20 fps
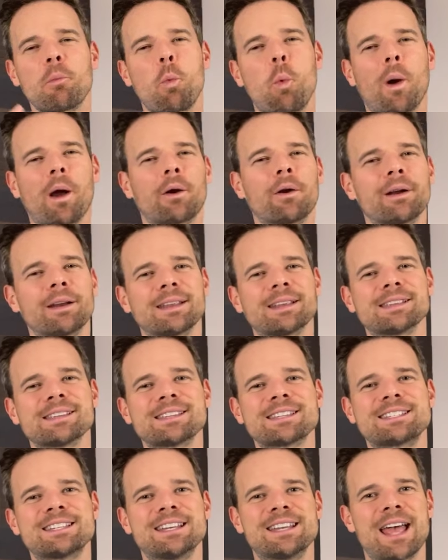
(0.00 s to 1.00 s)
where it
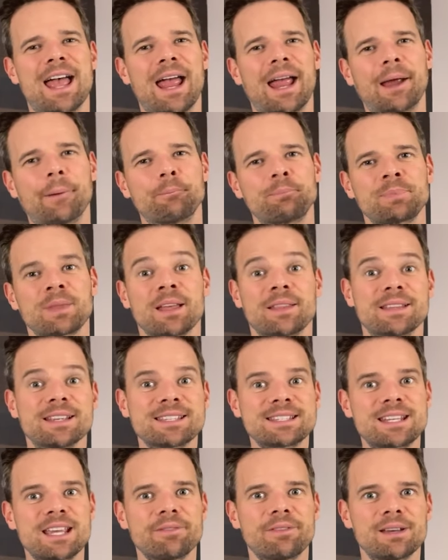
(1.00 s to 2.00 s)
is today.
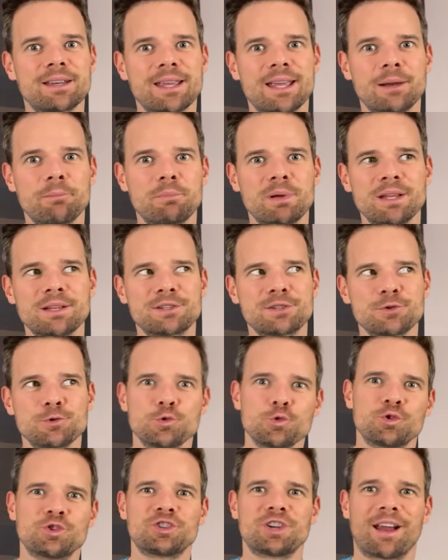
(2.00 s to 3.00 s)
This giving can be
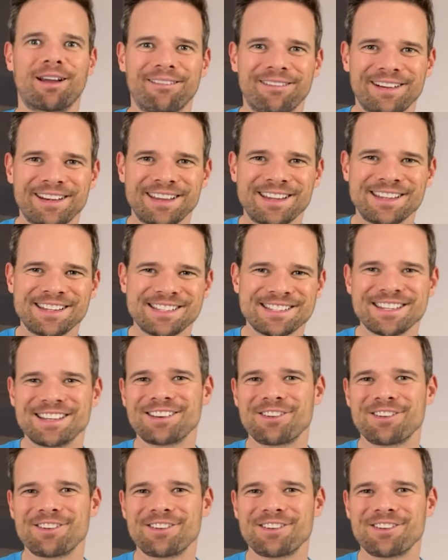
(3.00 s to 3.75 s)
to charities and